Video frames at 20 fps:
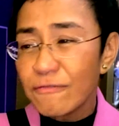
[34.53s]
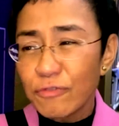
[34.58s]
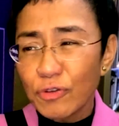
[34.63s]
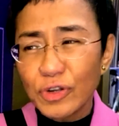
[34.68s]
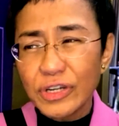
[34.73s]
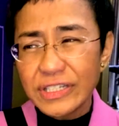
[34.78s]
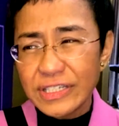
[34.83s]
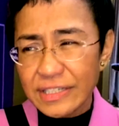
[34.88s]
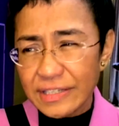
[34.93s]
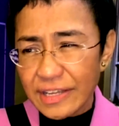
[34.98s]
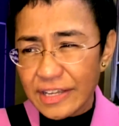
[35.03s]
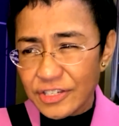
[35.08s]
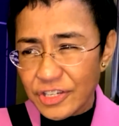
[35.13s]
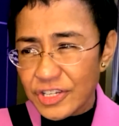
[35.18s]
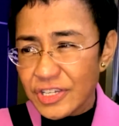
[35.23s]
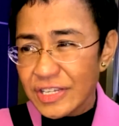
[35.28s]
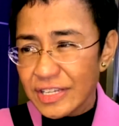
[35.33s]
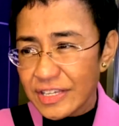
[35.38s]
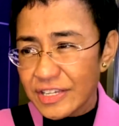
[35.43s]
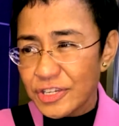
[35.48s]
forward to
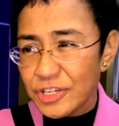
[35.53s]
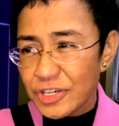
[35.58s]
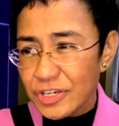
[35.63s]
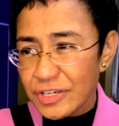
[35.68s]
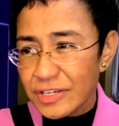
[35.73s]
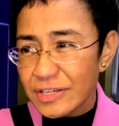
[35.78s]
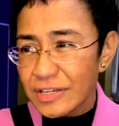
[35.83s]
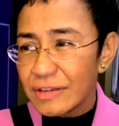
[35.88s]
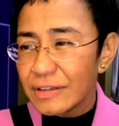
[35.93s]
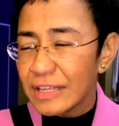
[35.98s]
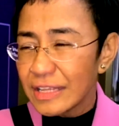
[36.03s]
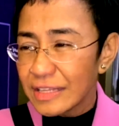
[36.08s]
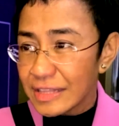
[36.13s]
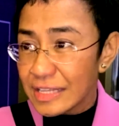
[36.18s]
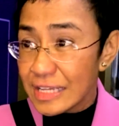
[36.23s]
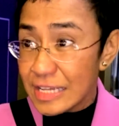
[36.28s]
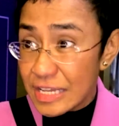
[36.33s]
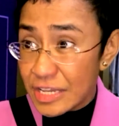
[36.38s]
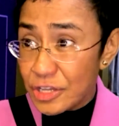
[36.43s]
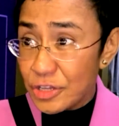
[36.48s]
legislation that
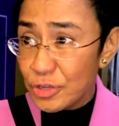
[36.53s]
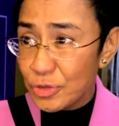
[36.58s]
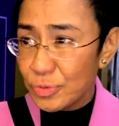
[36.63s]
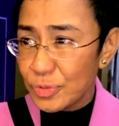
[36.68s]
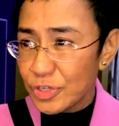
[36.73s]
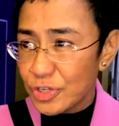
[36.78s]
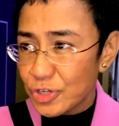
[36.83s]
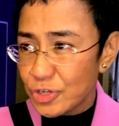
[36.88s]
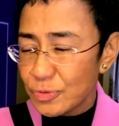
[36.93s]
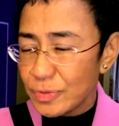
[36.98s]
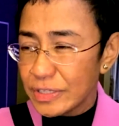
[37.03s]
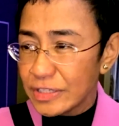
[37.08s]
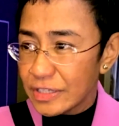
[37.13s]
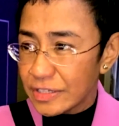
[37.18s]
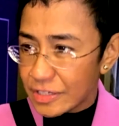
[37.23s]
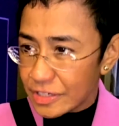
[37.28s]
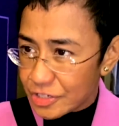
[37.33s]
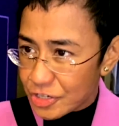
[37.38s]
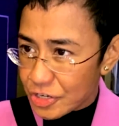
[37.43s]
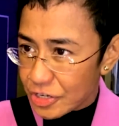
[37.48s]
the EU is doing,
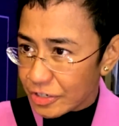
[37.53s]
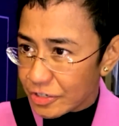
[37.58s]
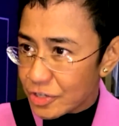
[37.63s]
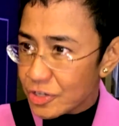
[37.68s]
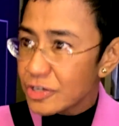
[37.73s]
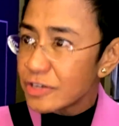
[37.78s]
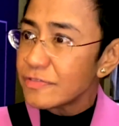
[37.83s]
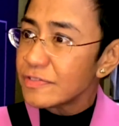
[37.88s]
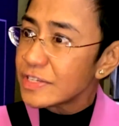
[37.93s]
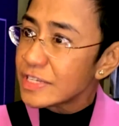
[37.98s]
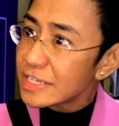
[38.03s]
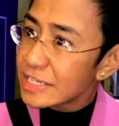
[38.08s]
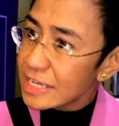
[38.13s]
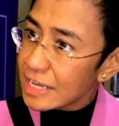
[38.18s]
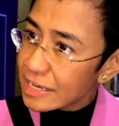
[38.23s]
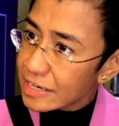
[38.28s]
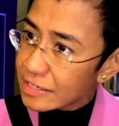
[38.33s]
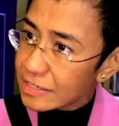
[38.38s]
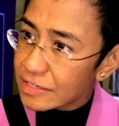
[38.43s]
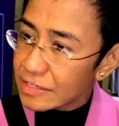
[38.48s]
the Digital Services
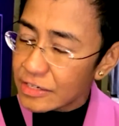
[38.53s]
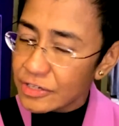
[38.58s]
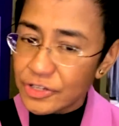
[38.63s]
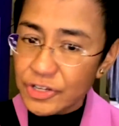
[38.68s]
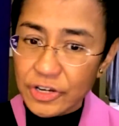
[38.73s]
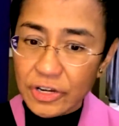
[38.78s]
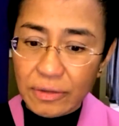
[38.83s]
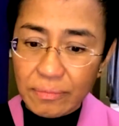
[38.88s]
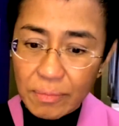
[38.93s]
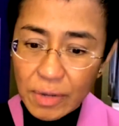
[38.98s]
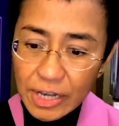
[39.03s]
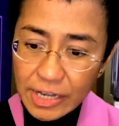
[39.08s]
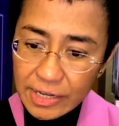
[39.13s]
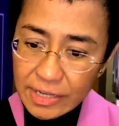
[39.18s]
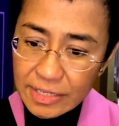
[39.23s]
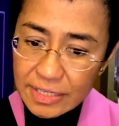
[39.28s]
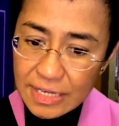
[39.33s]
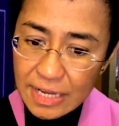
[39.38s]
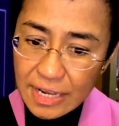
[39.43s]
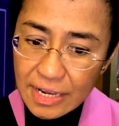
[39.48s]
Act, the Digital
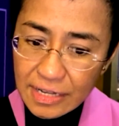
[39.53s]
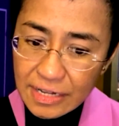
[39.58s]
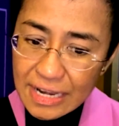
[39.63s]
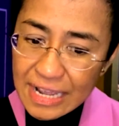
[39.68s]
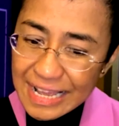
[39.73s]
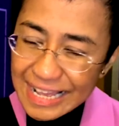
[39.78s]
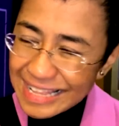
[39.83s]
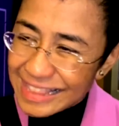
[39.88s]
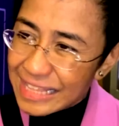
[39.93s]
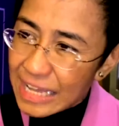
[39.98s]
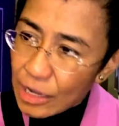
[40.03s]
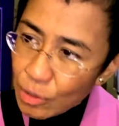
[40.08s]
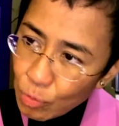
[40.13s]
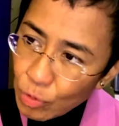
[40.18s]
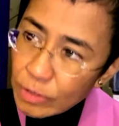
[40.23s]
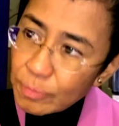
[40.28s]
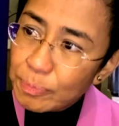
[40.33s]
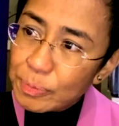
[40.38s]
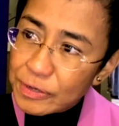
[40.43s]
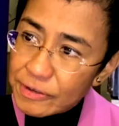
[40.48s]
Markets Act, that
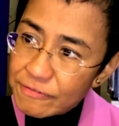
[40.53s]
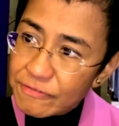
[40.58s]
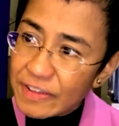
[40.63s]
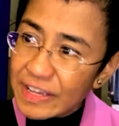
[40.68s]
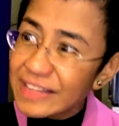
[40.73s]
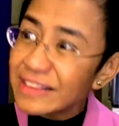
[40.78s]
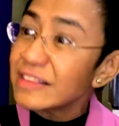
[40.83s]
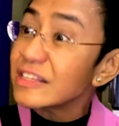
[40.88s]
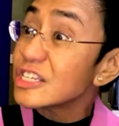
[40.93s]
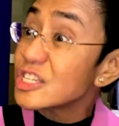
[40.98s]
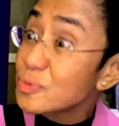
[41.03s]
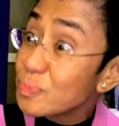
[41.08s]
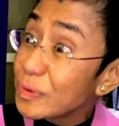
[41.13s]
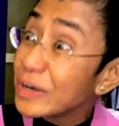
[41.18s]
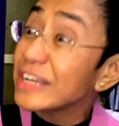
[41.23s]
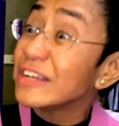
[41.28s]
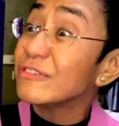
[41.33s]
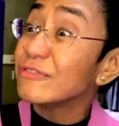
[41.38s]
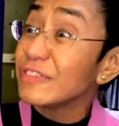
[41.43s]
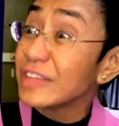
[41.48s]
will prevent the
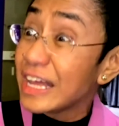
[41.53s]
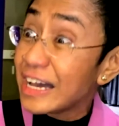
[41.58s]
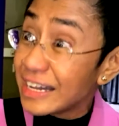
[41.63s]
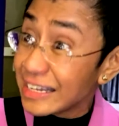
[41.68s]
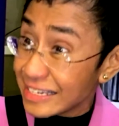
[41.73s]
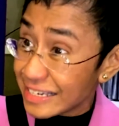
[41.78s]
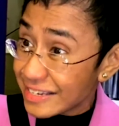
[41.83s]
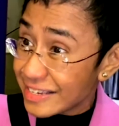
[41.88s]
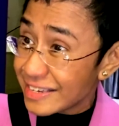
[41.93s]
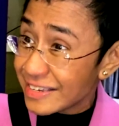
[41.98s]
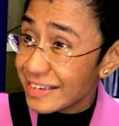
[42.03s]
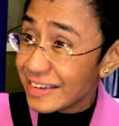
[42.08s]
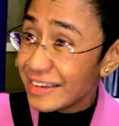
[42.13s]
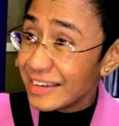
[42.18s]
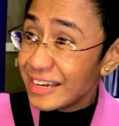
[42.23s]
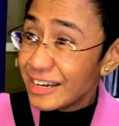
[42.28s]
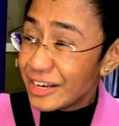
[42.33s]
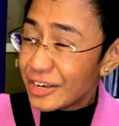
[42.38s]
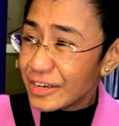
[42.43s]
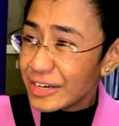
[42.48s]
spread of lies,
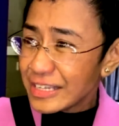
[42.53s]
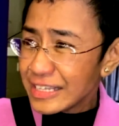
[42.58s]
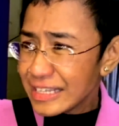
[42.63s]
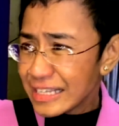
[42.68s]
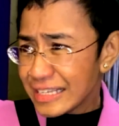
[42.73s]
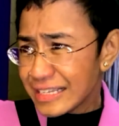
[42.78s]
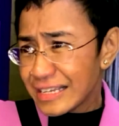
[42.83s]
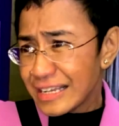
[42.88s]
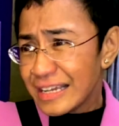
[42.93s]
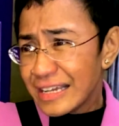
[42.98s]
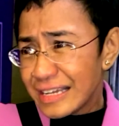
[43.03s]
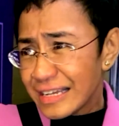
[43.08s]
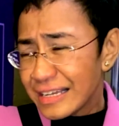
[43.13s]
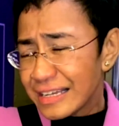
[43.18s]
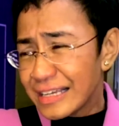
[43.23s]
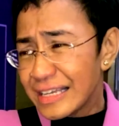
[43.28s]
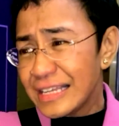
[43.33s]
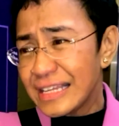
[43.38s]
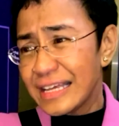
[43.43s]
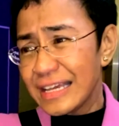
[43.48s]
right? That
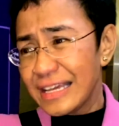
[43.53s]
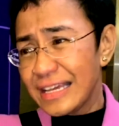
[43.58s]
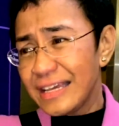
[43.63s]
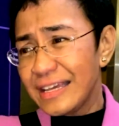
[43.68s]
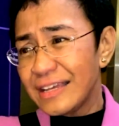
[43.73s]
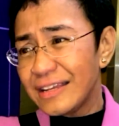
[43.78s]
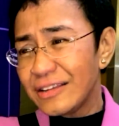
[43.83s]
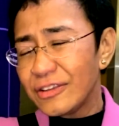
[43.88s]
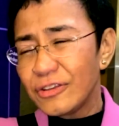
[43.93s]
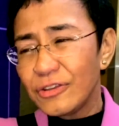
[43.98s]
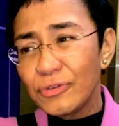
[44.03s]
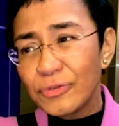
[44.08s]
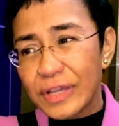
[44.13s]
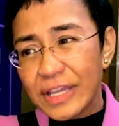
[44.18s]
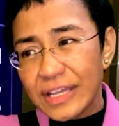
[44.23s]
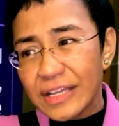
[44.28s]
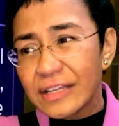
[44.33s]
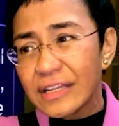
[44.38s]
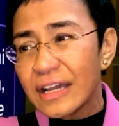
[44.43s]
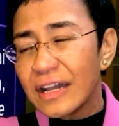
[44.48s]
in the end, you
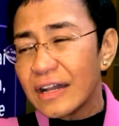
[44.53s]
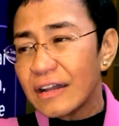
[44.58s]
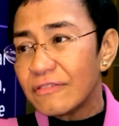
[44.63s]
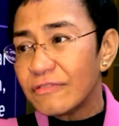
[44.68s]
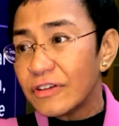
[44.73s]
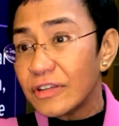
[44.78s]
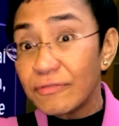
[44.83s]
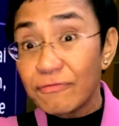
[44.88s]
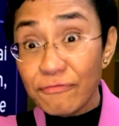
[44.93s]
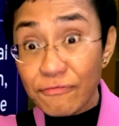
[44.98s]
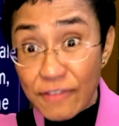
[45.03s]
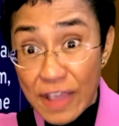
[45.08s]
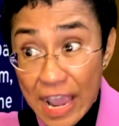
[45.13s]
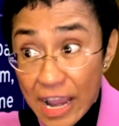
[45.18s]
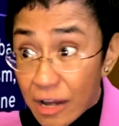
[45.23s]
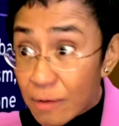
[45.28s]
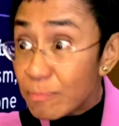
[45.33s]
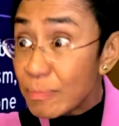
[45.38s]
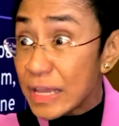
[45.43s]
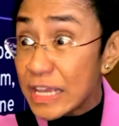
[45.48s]
can't have a
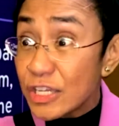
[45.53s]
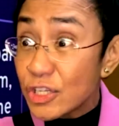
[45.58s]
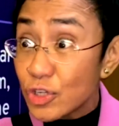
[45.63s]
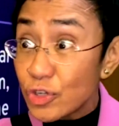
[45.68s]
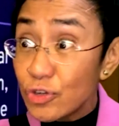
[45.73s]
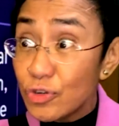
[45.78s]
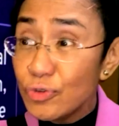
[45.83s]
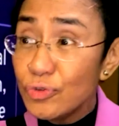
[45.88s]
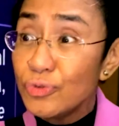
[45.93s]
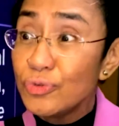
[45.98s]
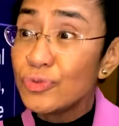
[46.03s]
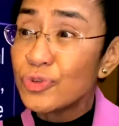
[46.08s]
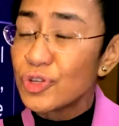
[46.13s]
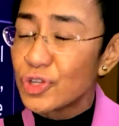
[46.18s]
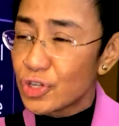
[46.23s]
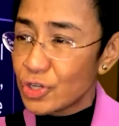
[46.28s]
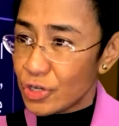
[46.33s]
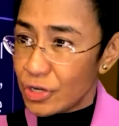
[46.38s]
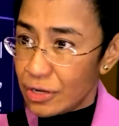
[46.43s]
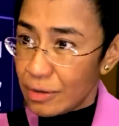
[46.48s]
fact based
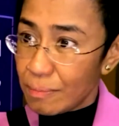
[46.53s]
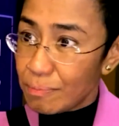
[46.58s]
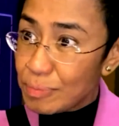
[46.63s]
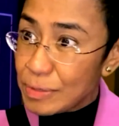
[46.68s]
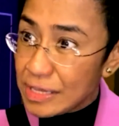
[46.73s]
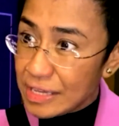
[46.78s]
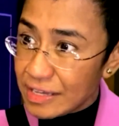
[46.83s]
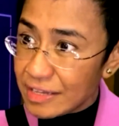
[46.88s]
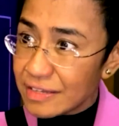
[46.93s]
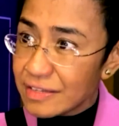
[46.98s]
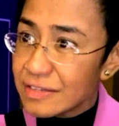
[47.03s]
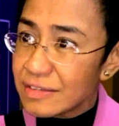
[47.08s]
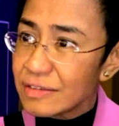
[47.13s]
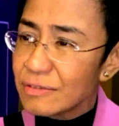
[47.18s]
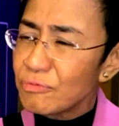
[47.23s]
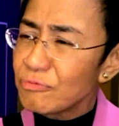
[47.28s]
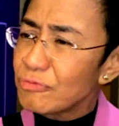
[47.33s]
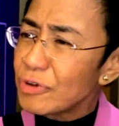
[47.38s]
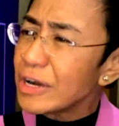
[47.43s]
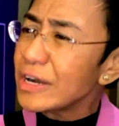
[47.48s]
news piece
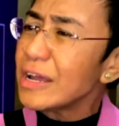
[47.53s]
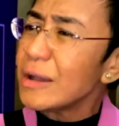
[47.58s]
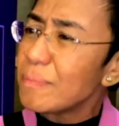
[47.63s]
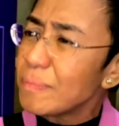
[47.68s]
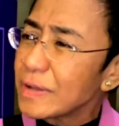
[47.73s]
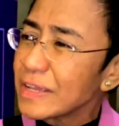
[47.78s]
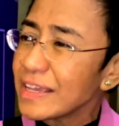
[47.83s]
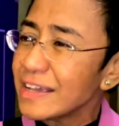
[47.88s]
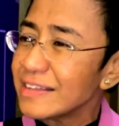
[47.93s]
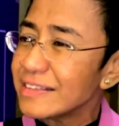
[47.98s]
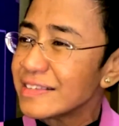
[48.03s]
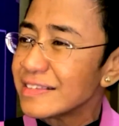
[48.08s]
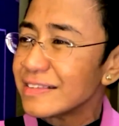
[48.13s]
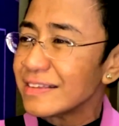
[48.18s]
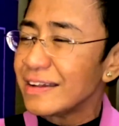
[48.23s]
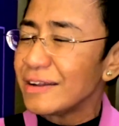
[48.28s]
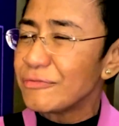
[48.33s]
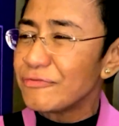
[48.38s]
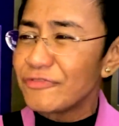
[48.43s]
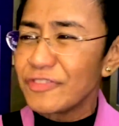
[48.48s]
run up against
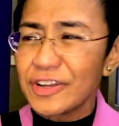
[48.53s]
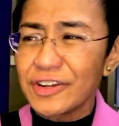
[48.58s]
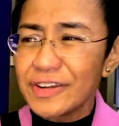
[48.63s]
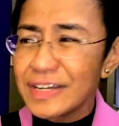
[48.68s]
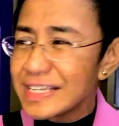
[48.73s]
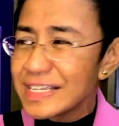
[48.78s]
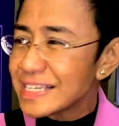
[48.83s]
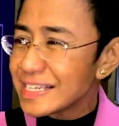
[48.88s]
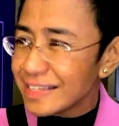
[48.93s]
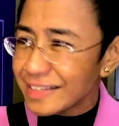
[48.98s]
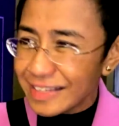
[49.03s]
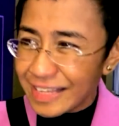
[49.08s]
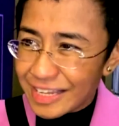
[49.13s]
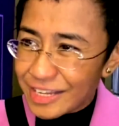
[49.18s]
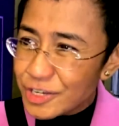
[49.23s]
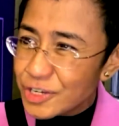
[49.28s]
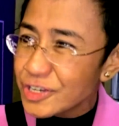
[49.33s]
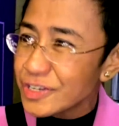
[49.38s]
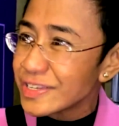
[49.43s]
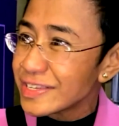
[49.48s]
a very
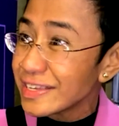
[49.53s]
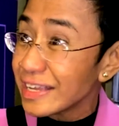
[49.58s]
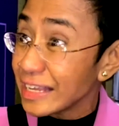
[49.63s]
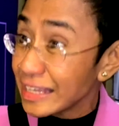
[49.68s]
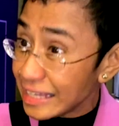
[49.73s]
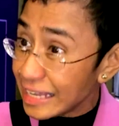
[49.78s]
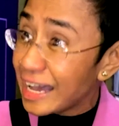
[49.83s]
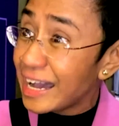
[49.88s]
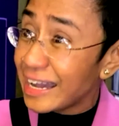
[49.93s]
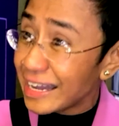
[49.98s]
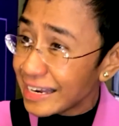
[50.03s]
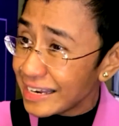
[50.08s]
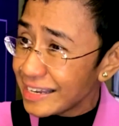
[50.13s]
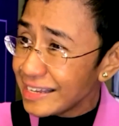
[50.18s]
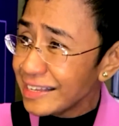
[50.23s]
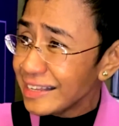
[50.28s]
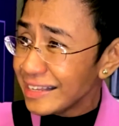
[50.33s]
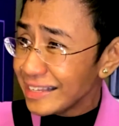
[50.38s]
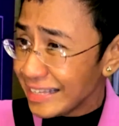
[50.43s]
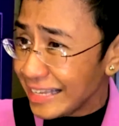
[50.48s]
salacious lie
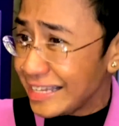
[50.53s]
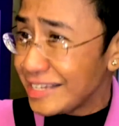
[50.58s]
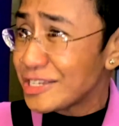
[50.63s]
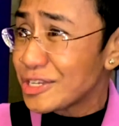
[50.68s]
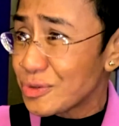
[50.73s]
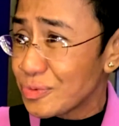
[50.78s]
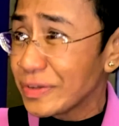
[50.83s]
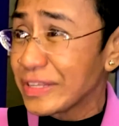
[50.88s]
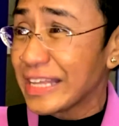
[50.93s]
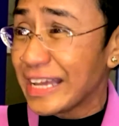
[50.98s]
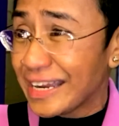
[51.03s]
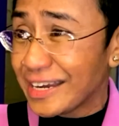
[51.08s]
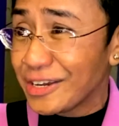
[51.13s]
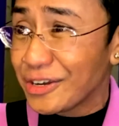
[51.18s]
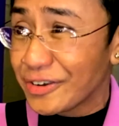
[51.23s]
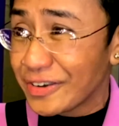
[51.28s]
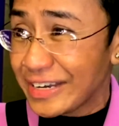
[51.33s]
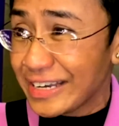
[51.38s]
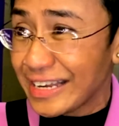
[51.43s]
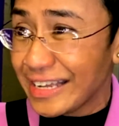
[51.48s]
laced with
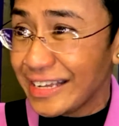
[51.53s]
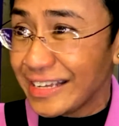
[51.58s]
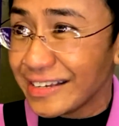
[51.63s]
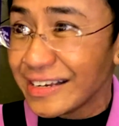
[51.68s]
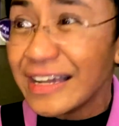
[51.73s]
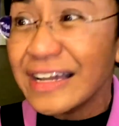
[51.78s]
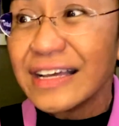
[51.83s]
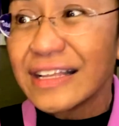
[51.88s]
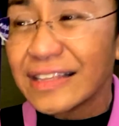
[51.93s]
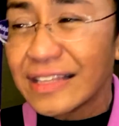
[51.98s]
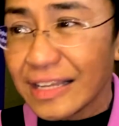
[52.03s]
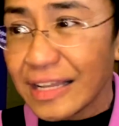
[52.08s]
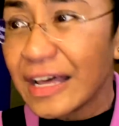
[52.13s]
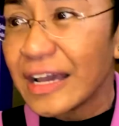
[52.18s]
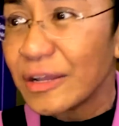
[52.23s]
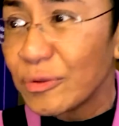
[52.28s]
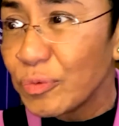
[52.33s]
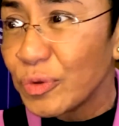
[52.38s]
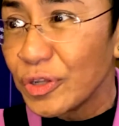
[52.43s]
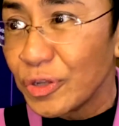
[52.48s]
anger and hate. The
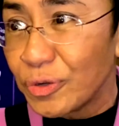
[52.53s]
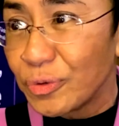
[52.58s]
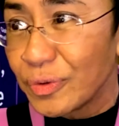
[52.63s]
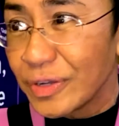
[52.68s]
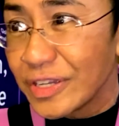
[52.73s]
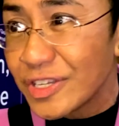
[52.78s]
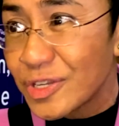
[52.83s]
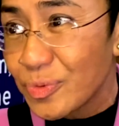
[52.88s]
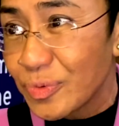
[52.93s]
lie will always